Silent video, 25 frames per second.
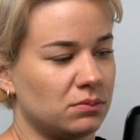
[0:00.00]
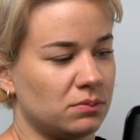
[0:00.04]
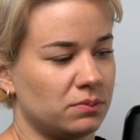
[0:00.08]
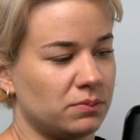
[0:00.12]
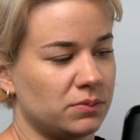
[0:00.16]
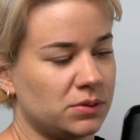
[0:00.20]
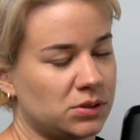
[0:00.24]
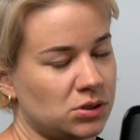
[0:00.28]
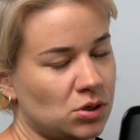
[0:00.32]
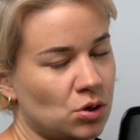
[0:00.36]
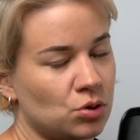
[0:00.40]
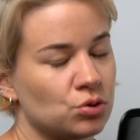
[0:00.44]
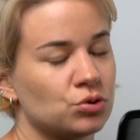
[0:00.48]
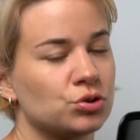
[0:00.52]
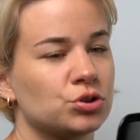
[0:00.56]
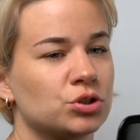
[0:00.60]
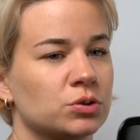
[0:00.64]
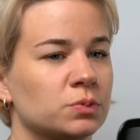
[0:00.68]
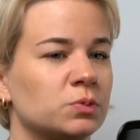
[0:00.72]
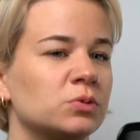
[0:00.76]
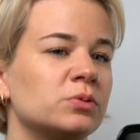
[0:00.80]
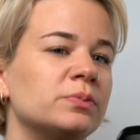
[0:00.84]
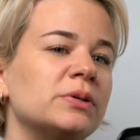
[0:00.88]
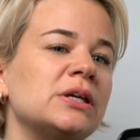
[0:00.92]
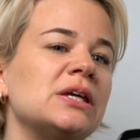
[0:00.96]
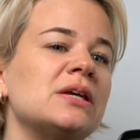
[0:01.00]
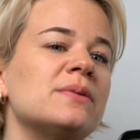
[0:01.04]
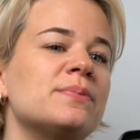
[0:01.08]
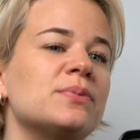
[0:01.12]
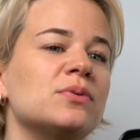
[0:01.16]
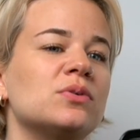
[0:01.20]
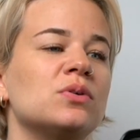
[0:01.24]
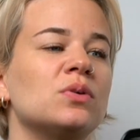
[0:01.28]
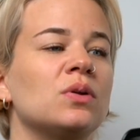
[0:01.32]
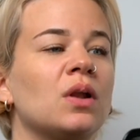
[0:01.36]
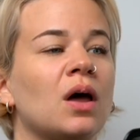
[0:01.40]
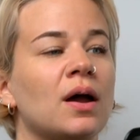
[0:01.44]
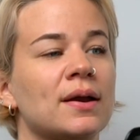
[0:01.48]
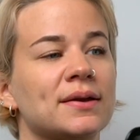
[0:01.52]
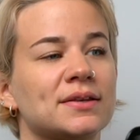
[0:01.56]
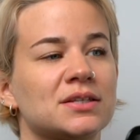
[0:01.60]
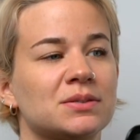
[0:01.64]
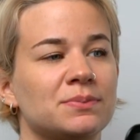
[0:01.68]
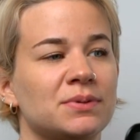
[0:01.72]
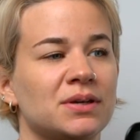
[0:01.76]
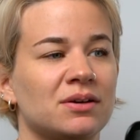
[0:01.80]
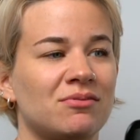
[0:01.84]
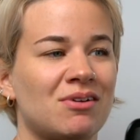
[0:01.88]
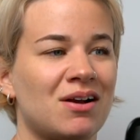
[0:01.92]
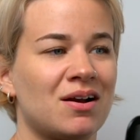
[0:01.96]
sociable people who like to
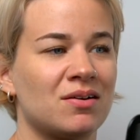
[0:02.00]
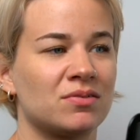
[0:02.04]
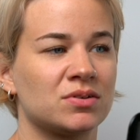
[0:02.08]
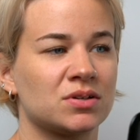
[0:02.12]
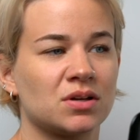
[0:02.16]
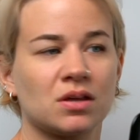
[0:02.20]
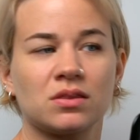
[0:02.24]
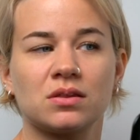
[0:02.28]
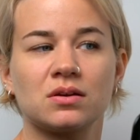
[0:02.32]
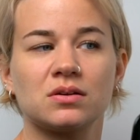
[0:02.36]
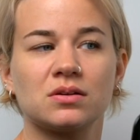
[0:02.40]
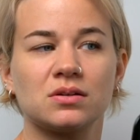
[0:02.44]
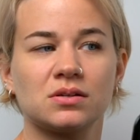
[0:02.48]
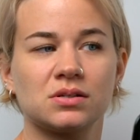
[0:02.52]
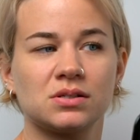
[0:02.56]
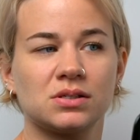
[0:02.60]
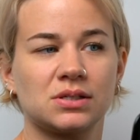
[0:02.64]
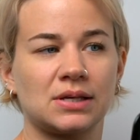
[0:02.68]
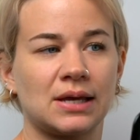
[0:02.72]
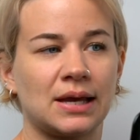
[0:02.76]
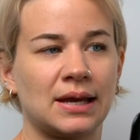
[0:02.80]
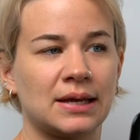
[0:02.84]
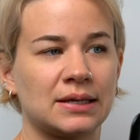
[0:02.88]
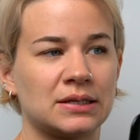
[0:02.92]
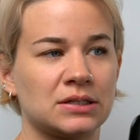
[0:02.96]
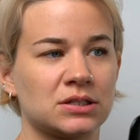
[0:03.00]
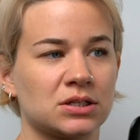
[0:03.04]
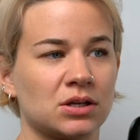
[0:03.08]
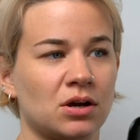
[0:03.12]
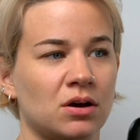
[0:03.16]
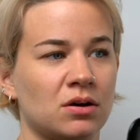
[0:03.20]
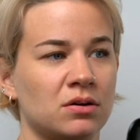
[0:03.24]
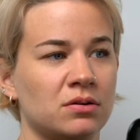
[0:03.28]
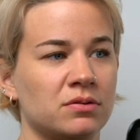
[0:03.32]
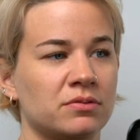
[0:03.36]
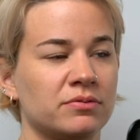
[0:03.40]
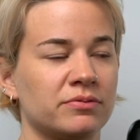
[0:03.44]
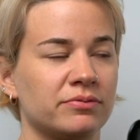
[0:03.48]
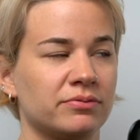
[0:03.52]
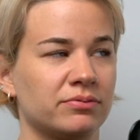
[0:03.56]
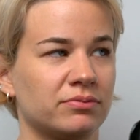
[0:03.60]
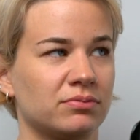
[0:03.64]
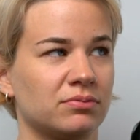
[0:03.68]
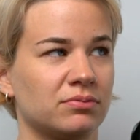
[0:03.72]
be around others and kind of